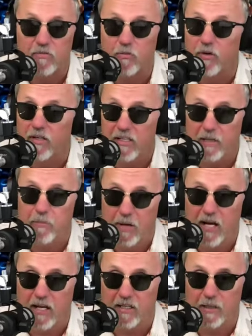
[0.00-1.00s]
We're in the
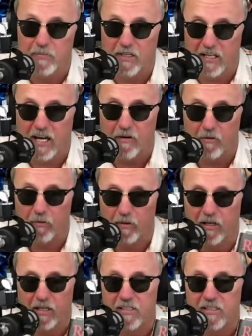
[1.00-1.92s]
apocalyptic hour, really.